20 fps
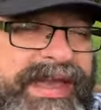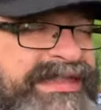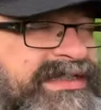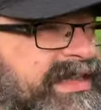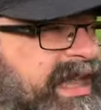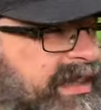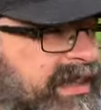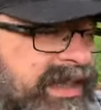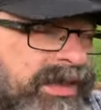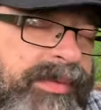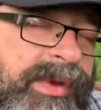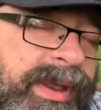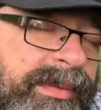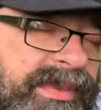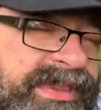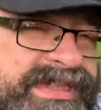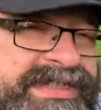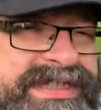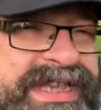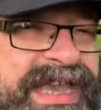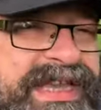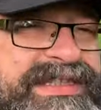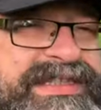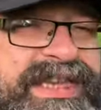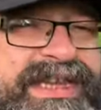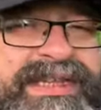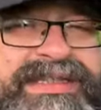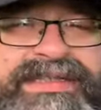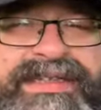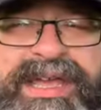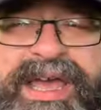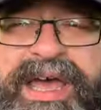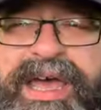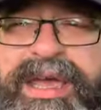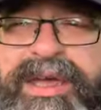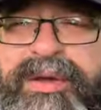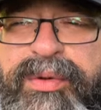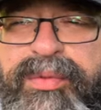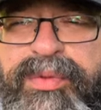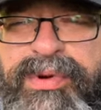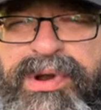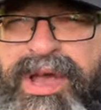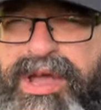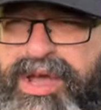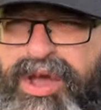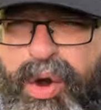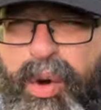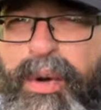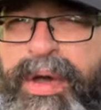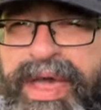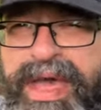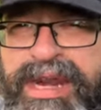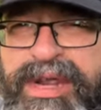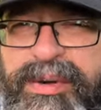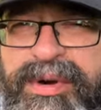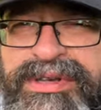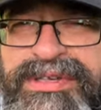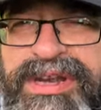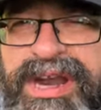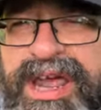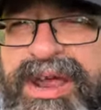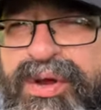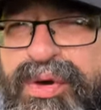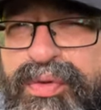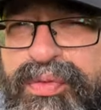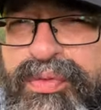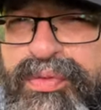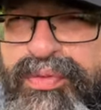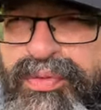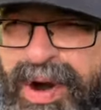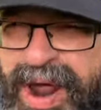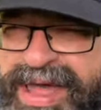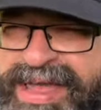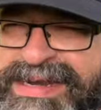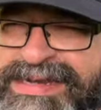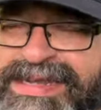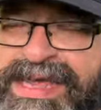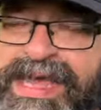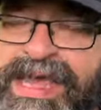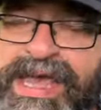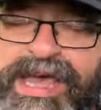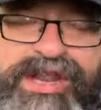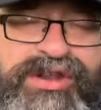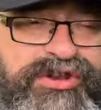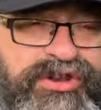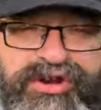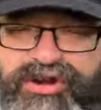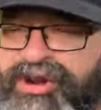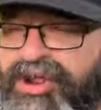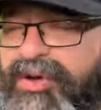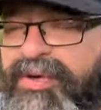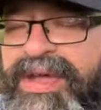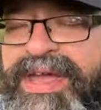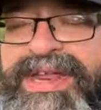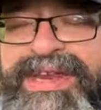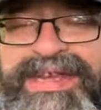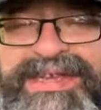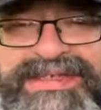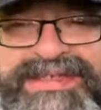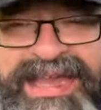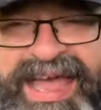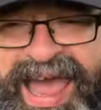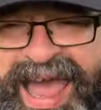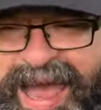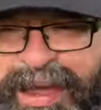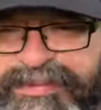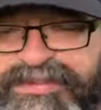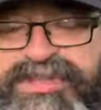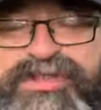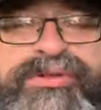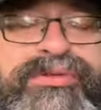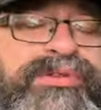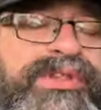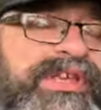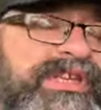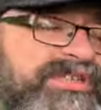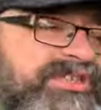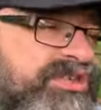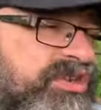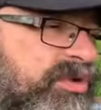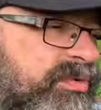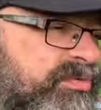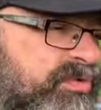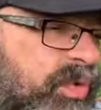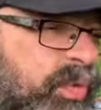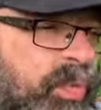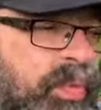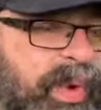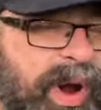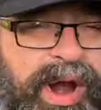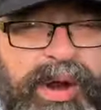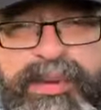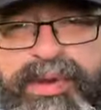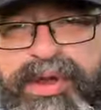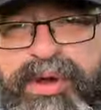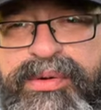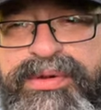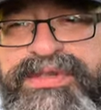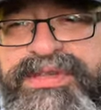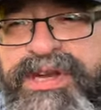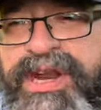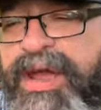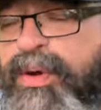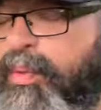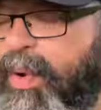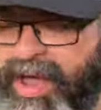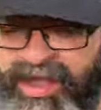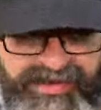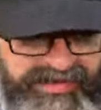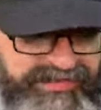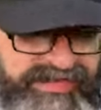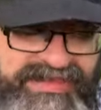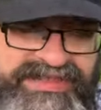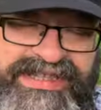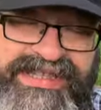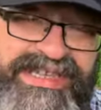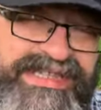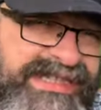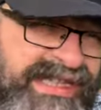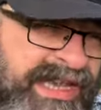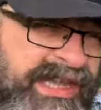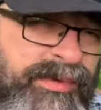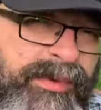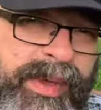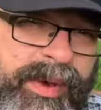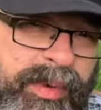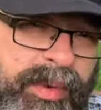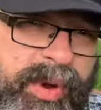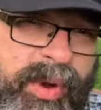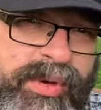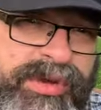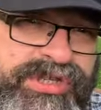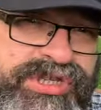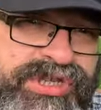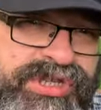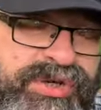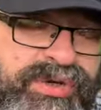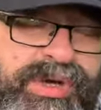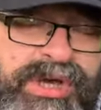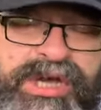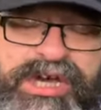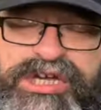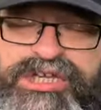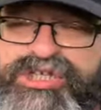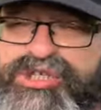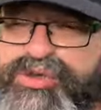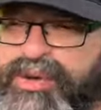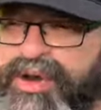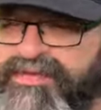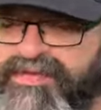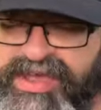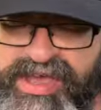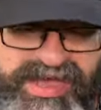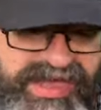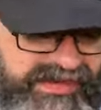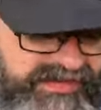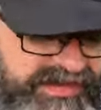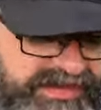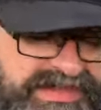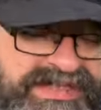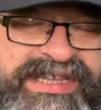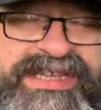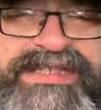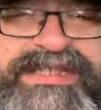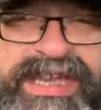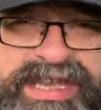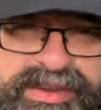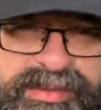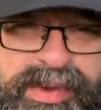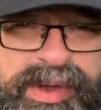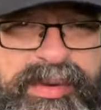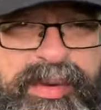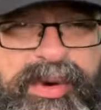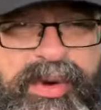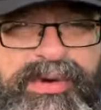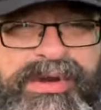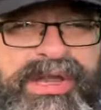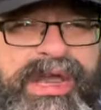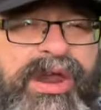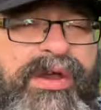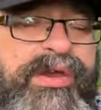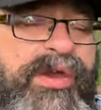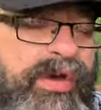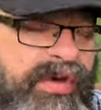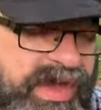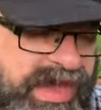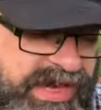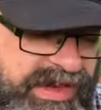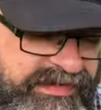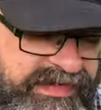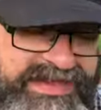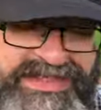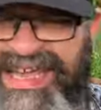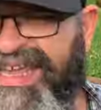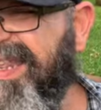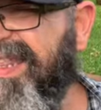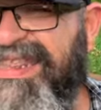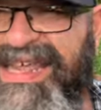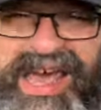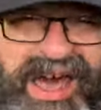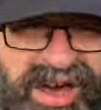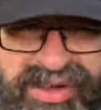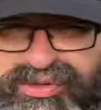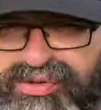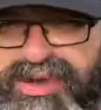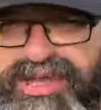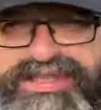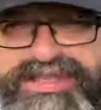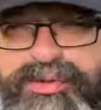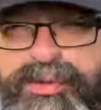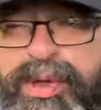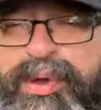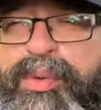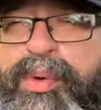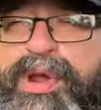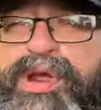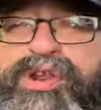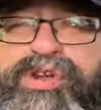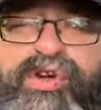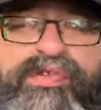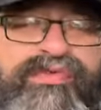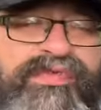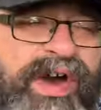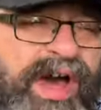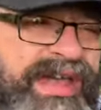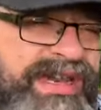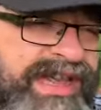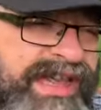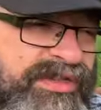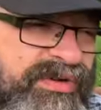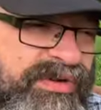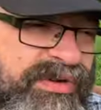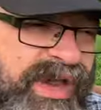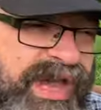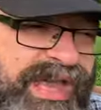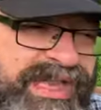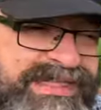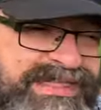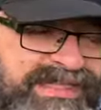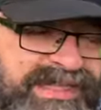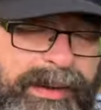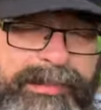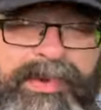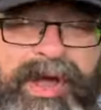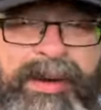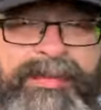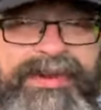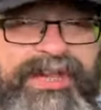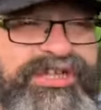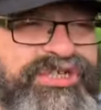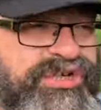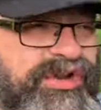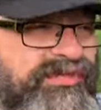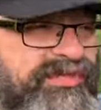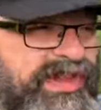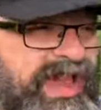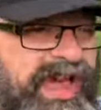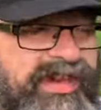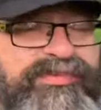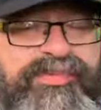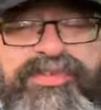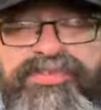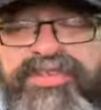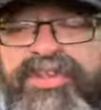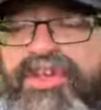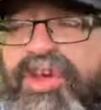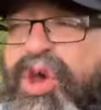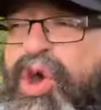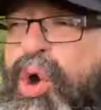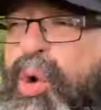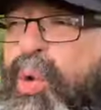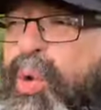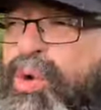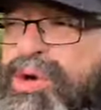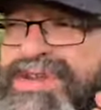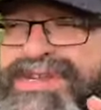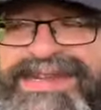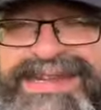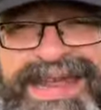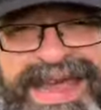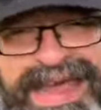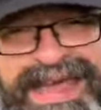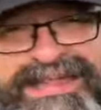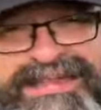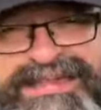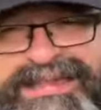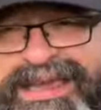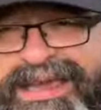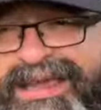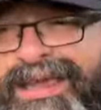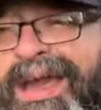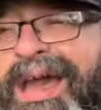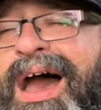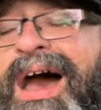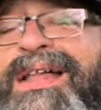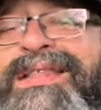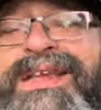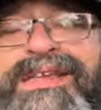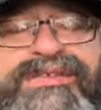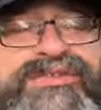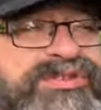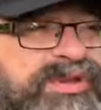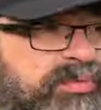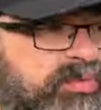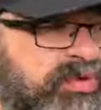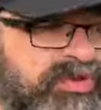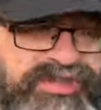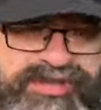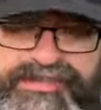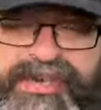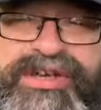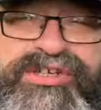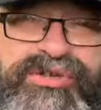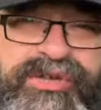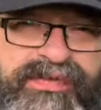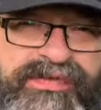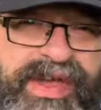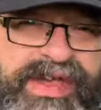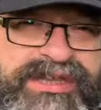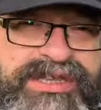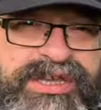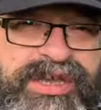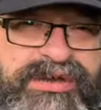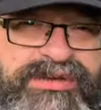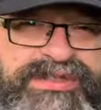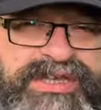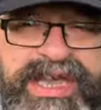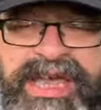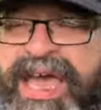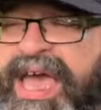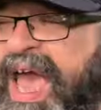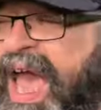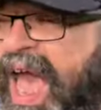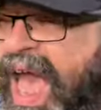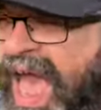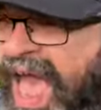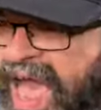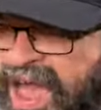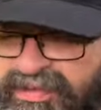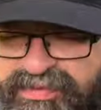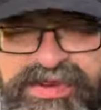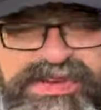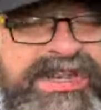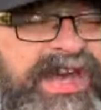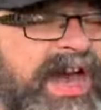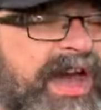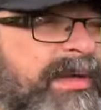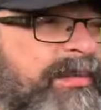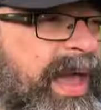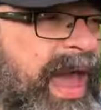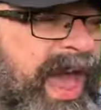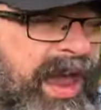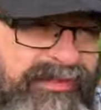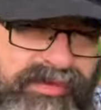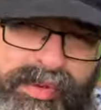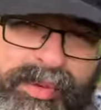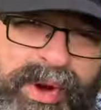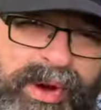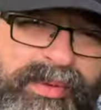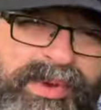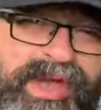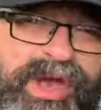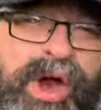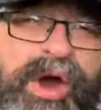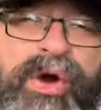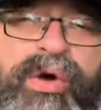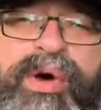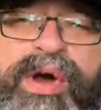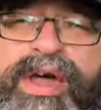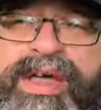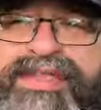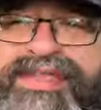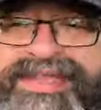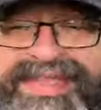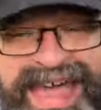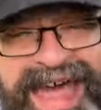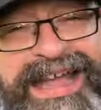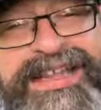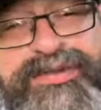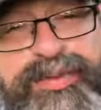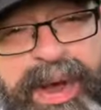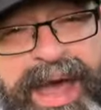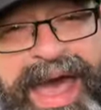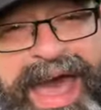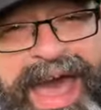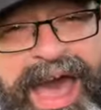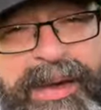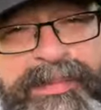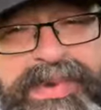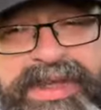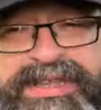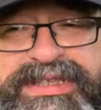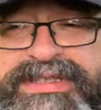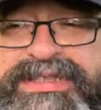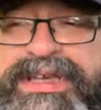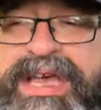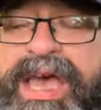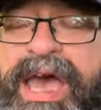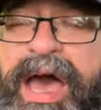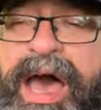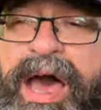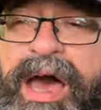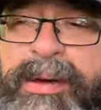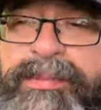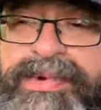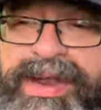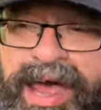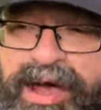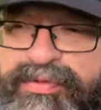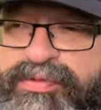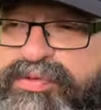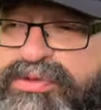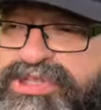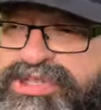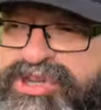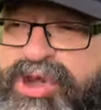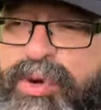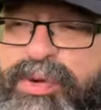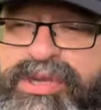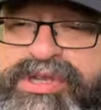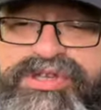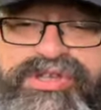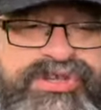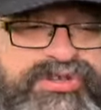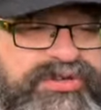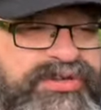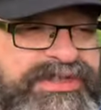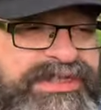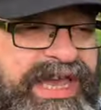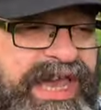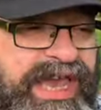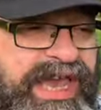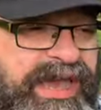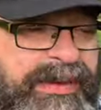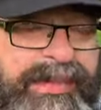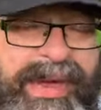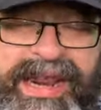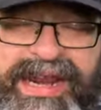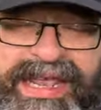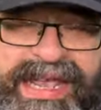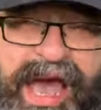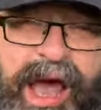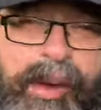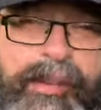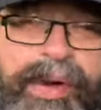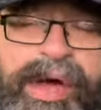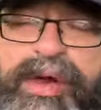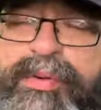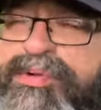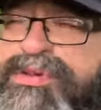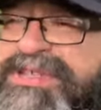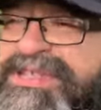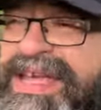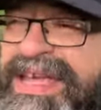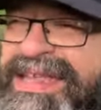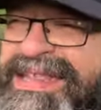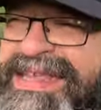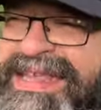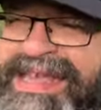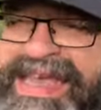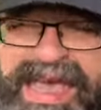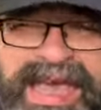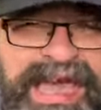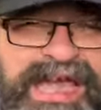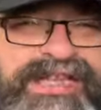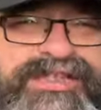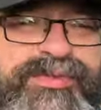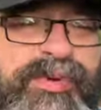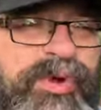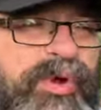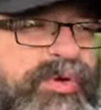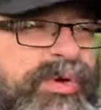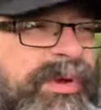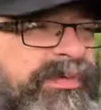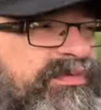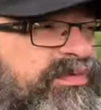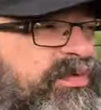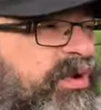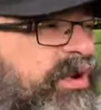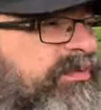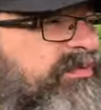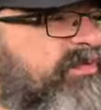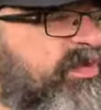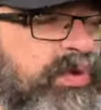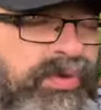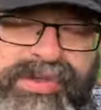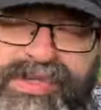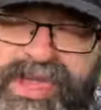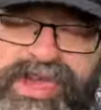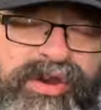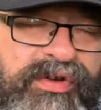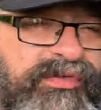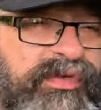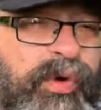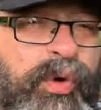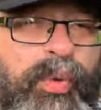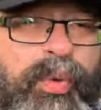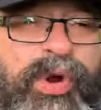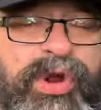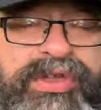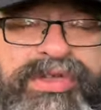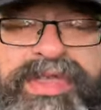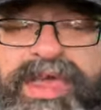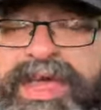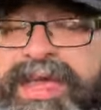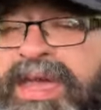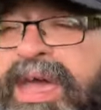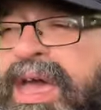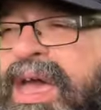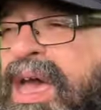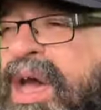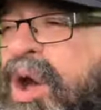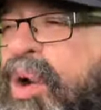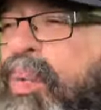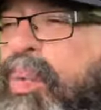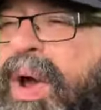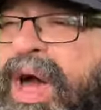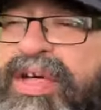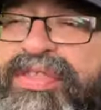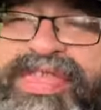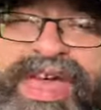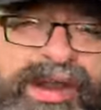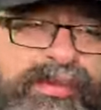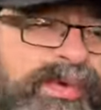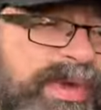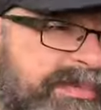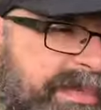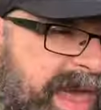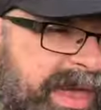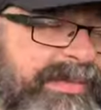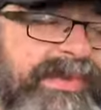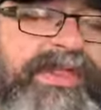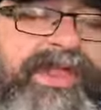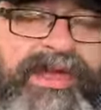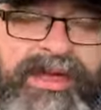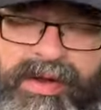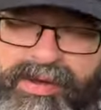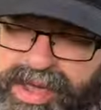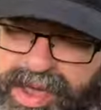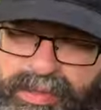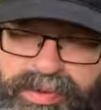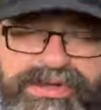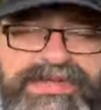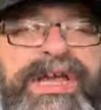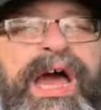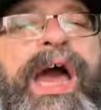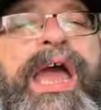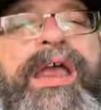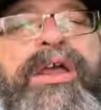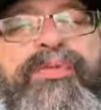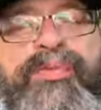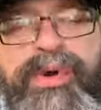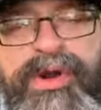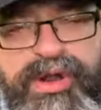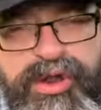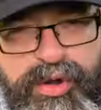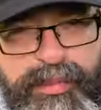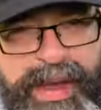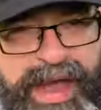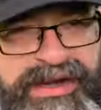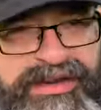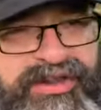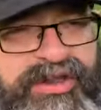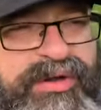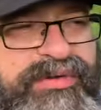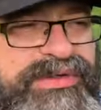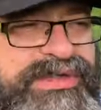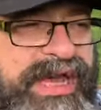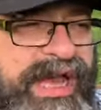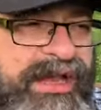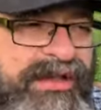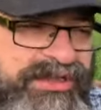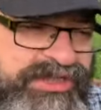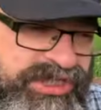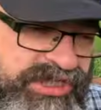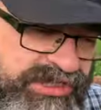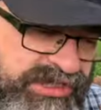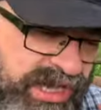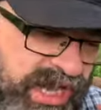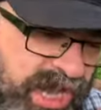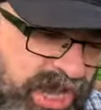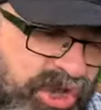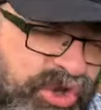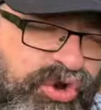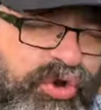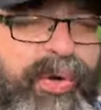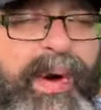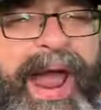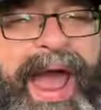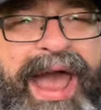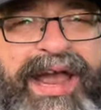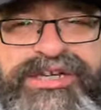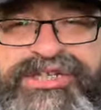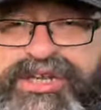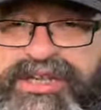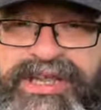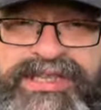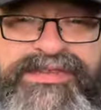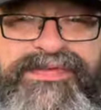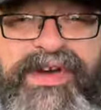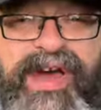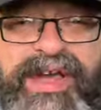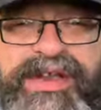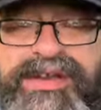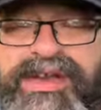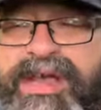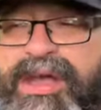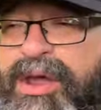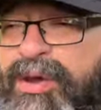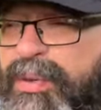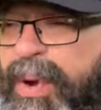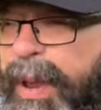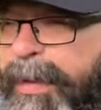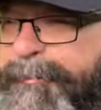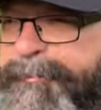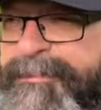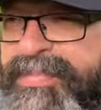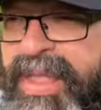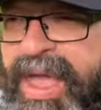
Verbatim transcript: It's not like when I'm in the States and it's like, we're not going anywhere tonight, right? No. It is absolutely assumed, where are we going tonight? Well, if it's this night of the week, we're going to trivia. If it's this night of the week, we're going to karaoke. And if it's any of the other nights of the week, we're going to go find either some combination of live music or dancing, unless there's some real special event to go see. Every time, everywhere we go, that's what happens. Now, if we're just going to, say, Matagalpa, and we're just taking the kids, we're going up for a food thing or for a work thing, well, then we may be like, okay, we're tired, we're gonna go back to the hotel and just crash, and that's fine, right?